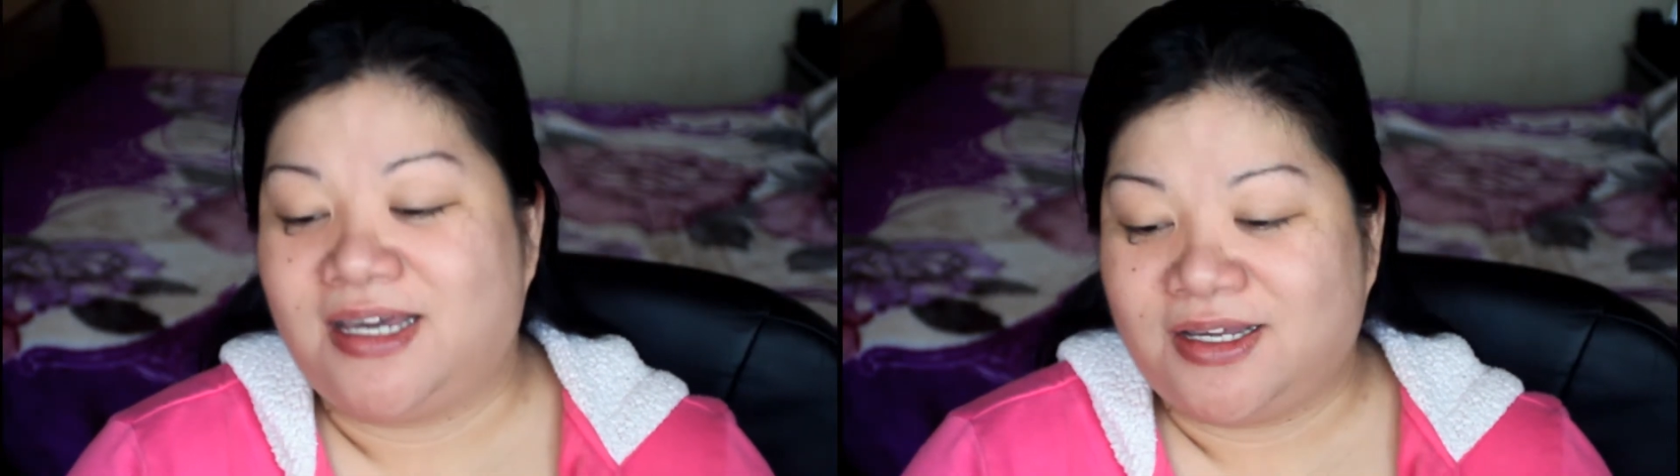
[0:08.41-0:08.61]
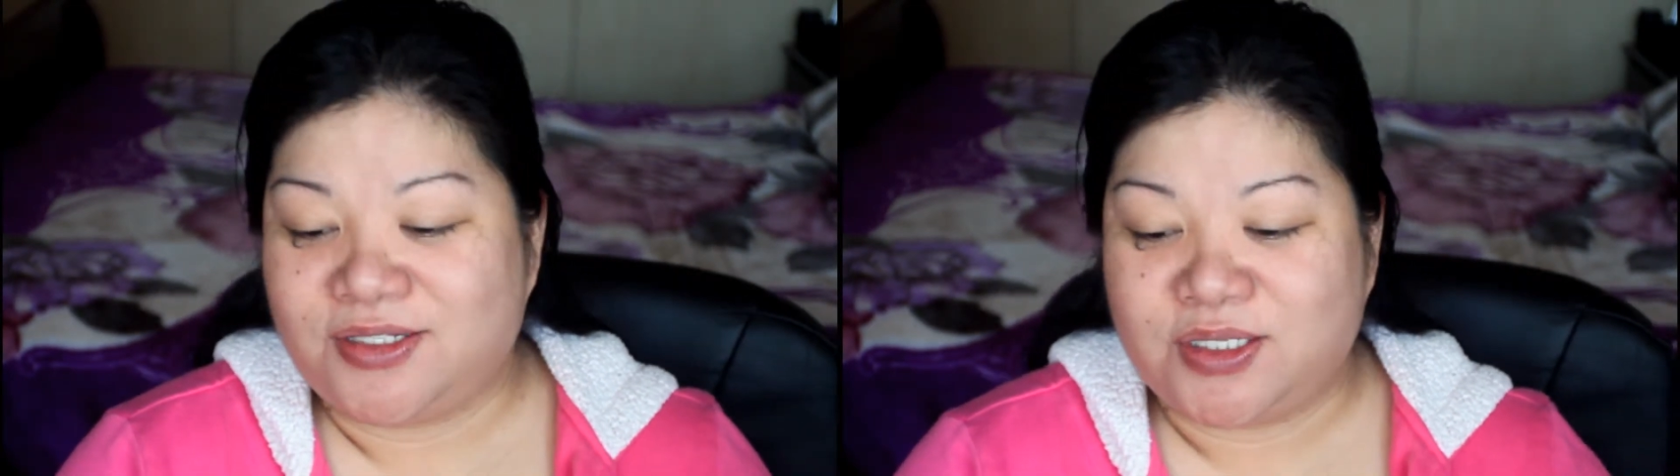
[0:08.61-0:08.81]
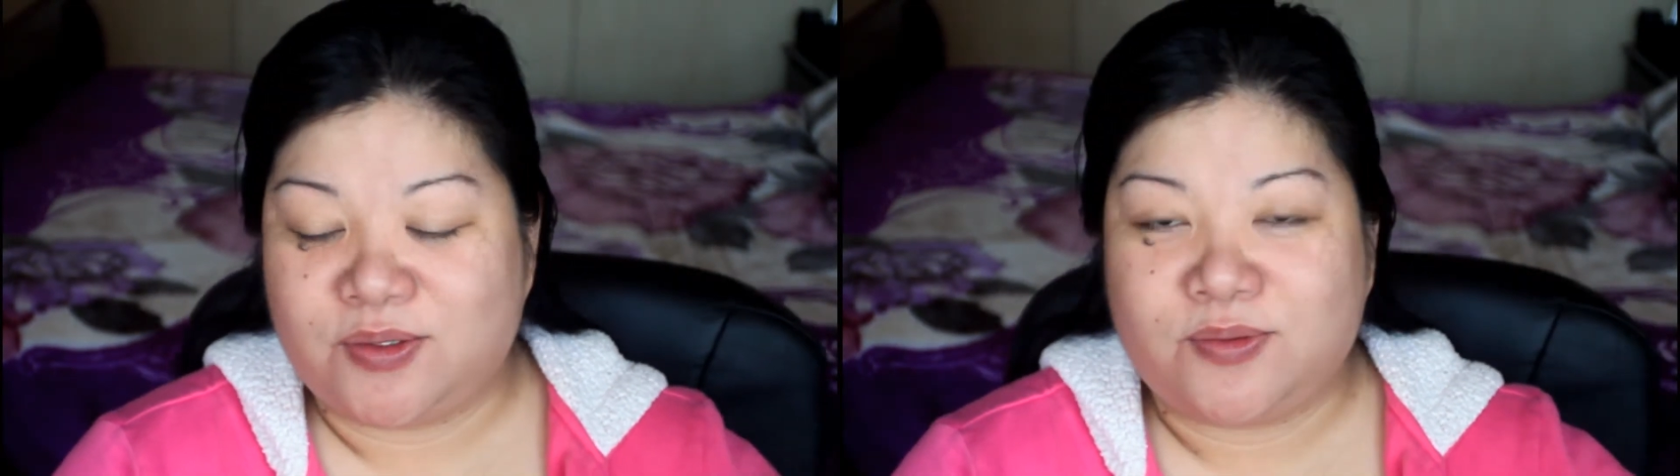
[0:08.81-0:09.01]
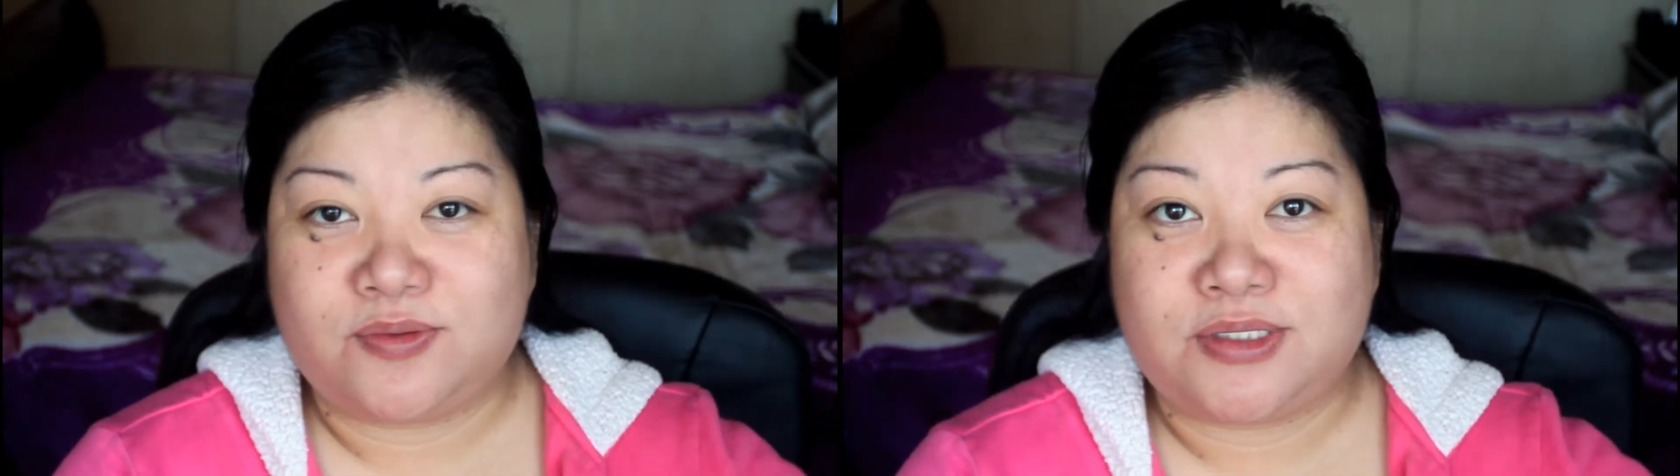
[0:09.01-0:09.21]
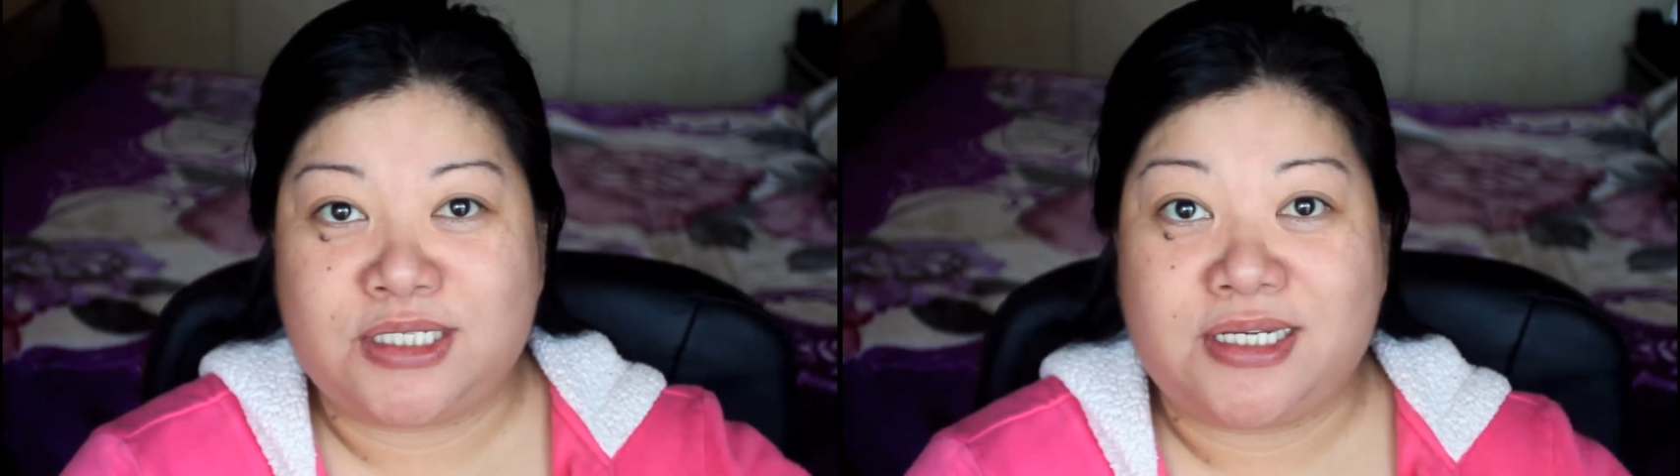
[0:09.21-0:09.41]
So
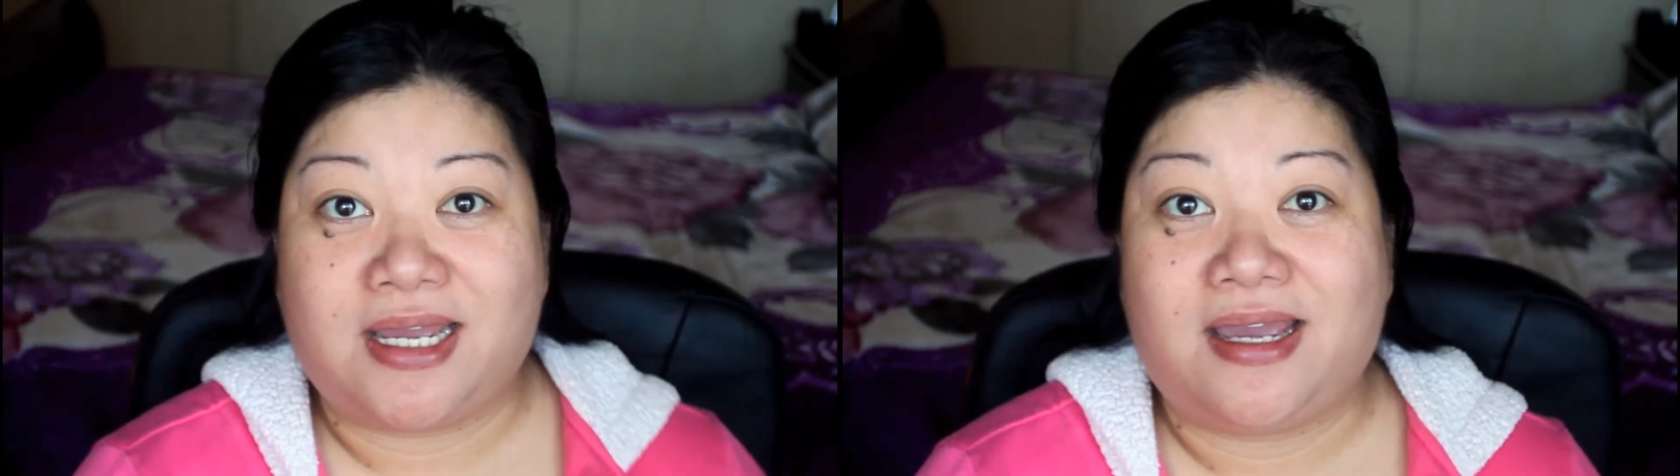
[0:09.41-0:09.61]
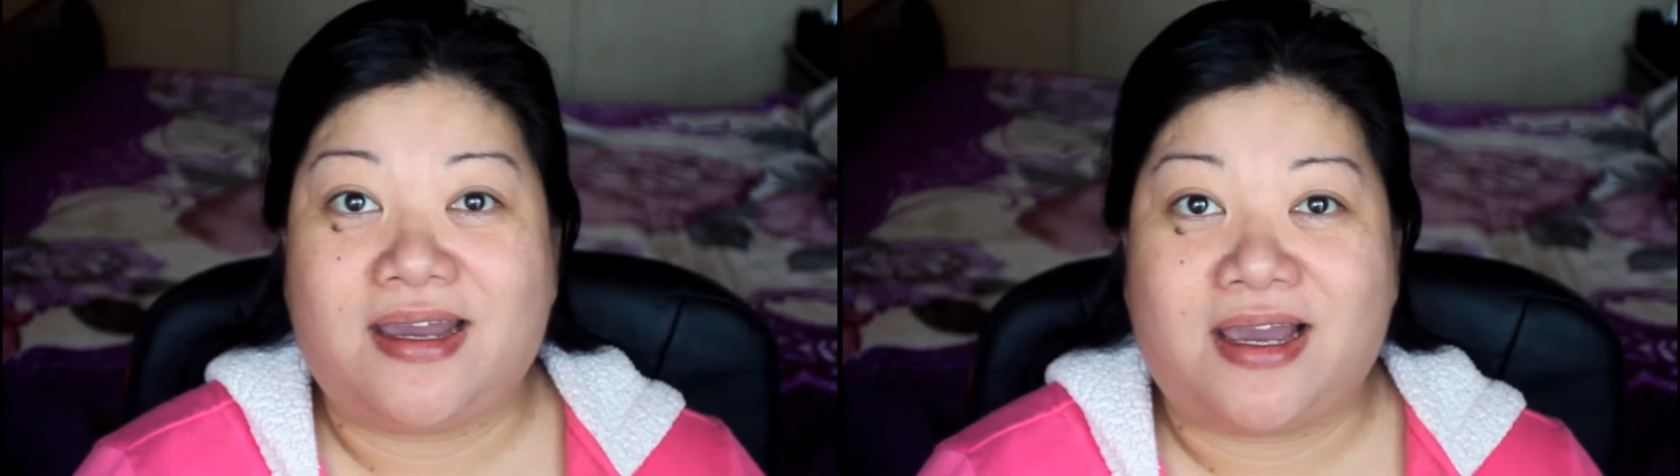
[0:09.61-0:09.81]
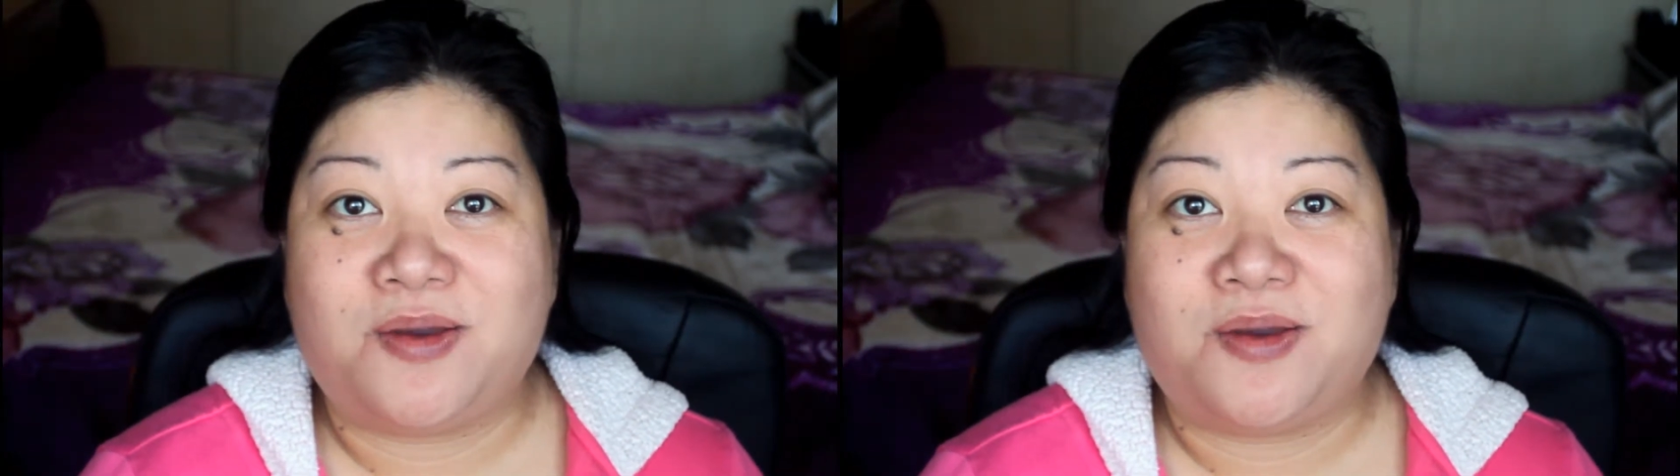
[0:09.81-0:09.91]
today I